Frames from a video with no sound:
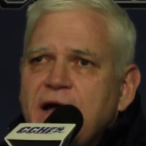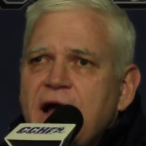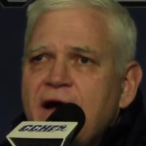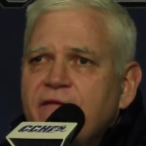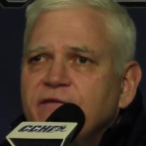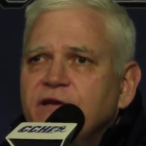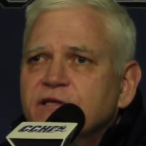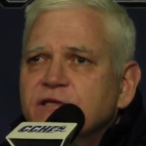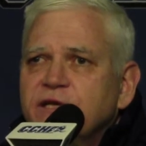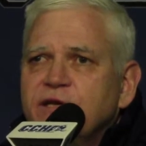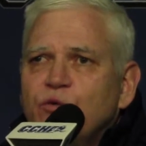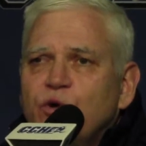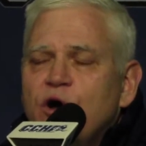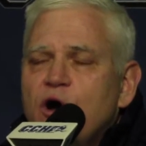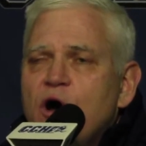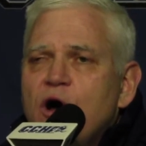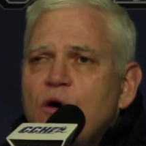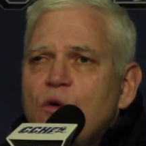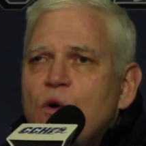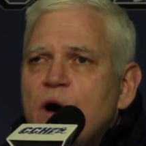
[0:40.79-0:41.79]
And obviously,
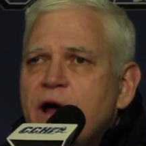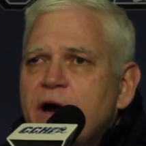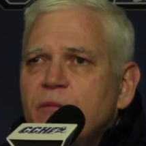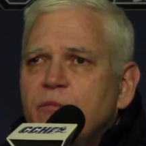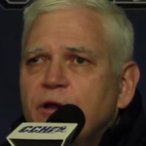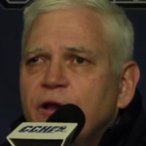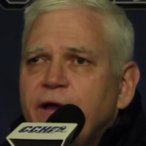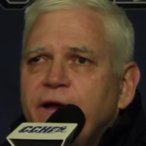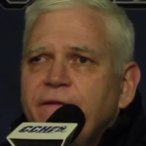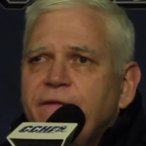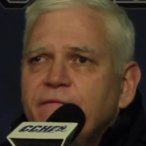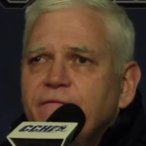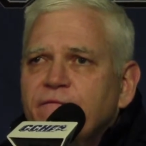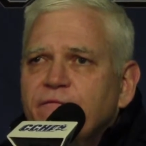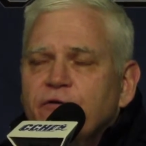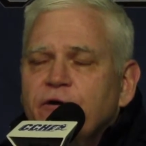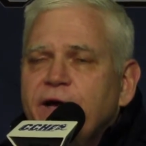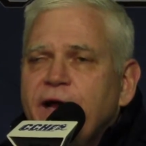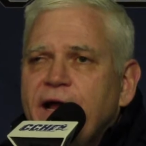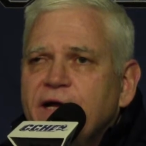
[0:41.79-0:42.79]
we all want to
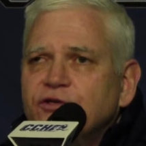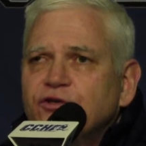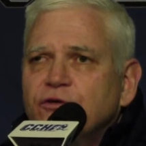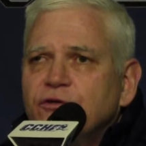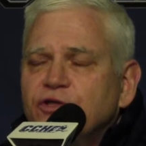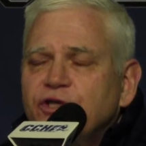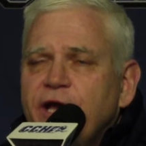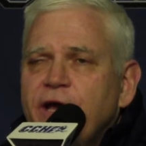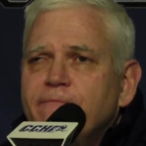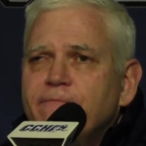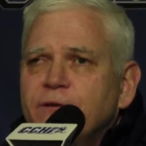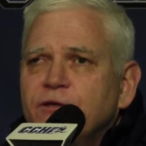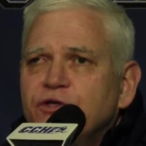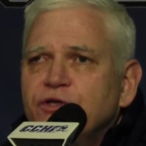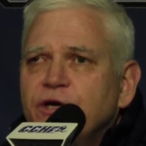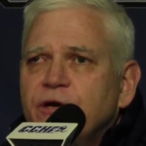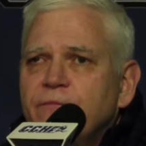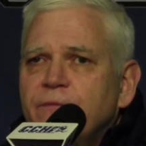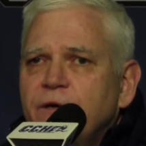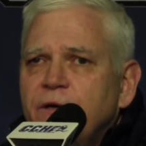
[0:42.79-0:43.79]
play for a national
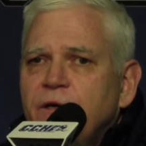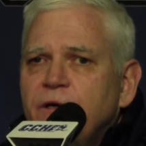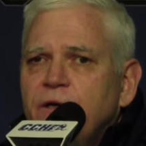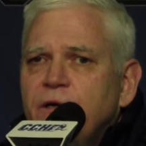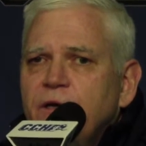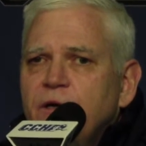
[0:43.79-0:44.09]
championship,